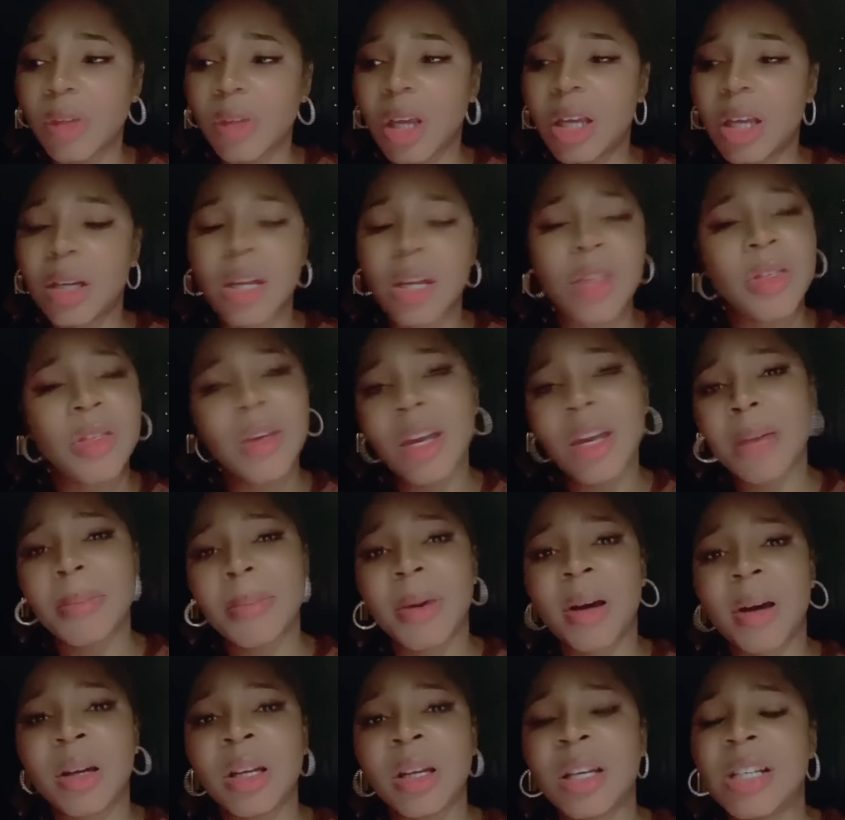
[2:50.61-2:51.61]
And the thing
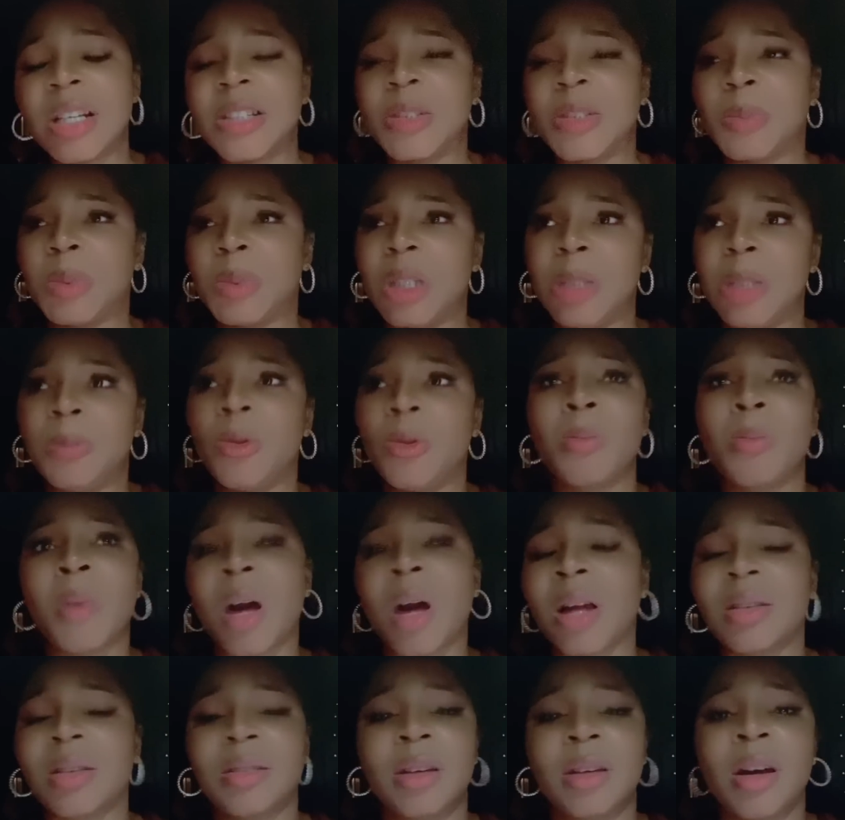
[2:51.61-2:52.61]
about it is people
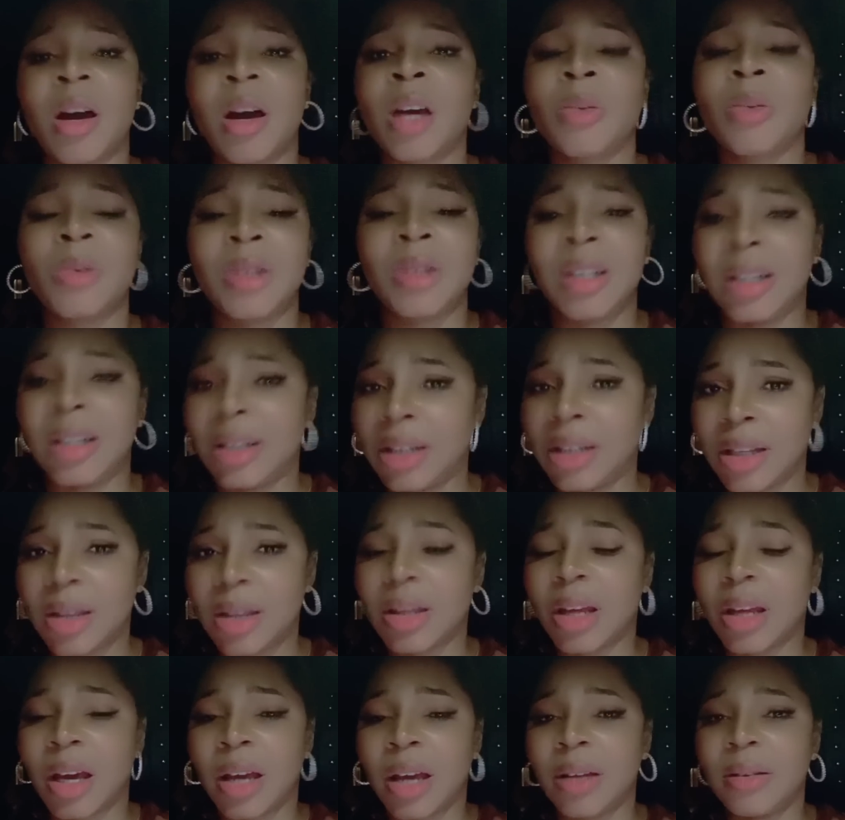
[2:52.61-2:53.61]
mocked God when they did
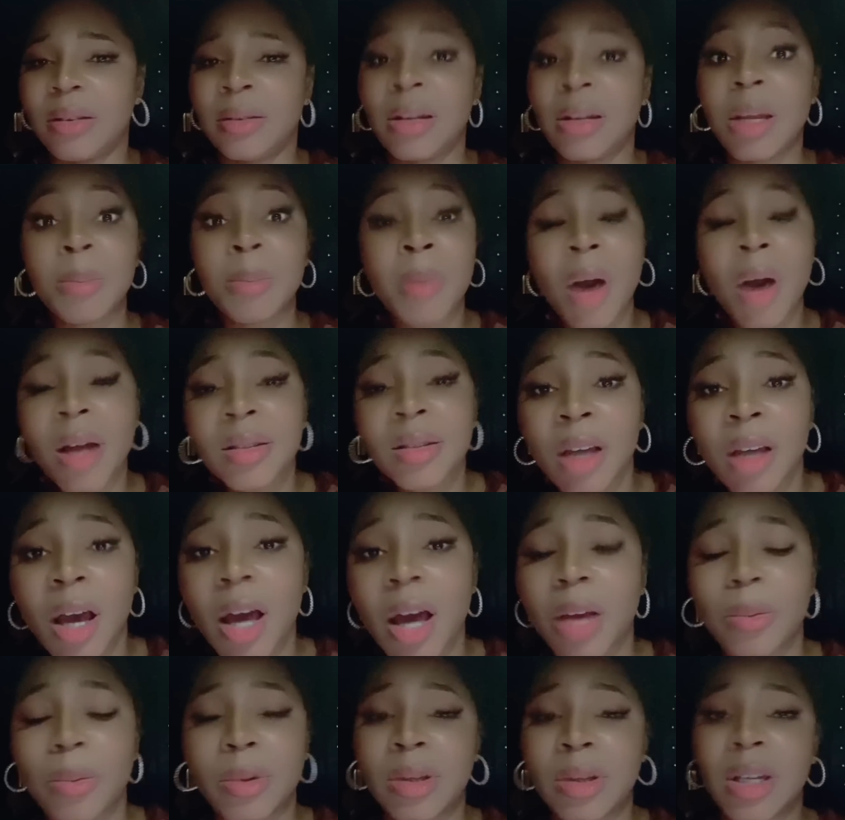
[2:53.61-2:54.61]
that. They mocked
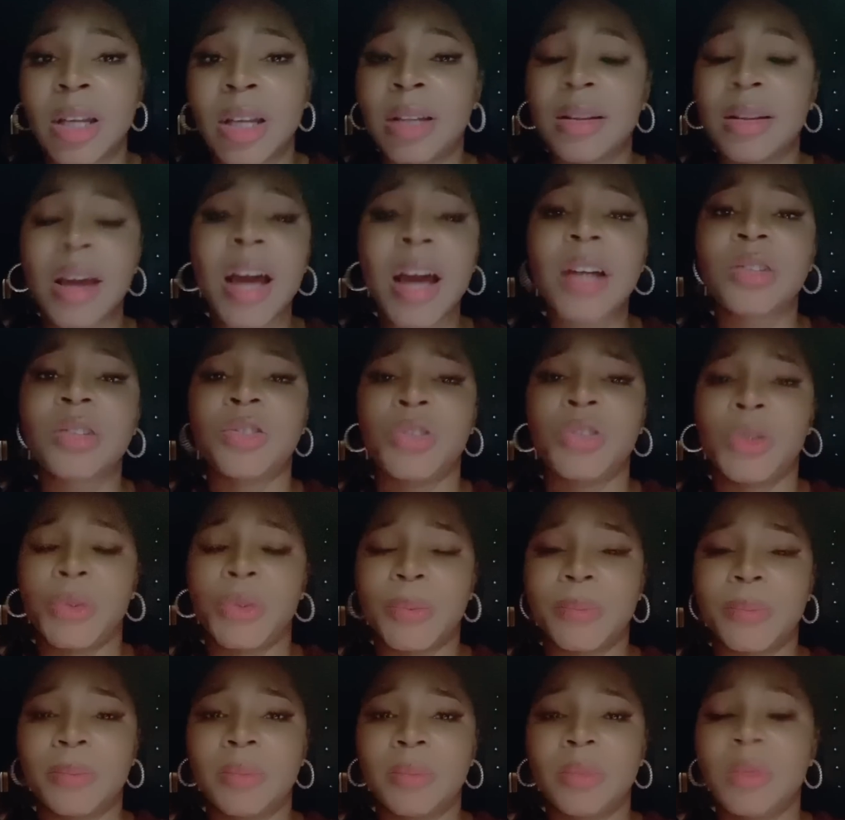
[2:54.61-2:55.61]
God when they attacked you.
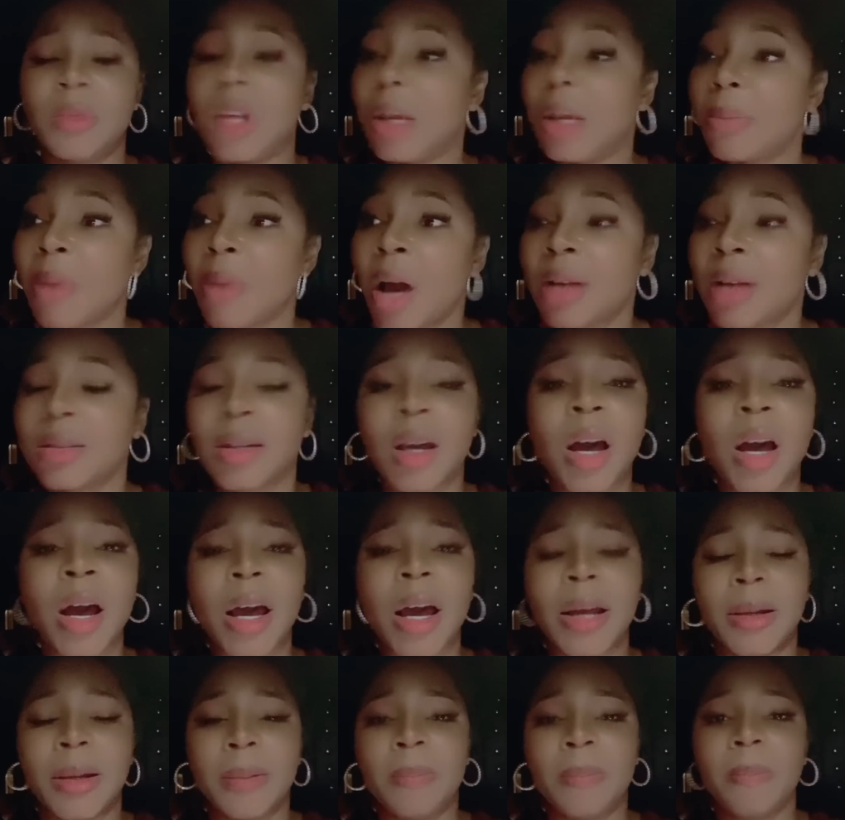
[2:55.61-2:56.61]
They mocked
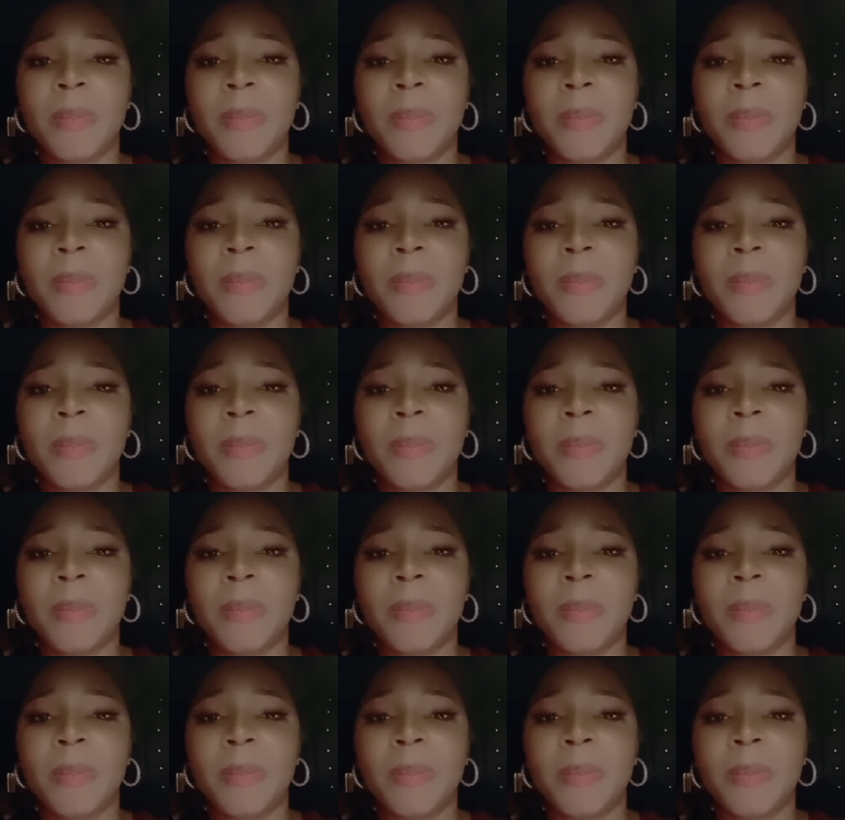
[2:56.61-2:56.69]
God.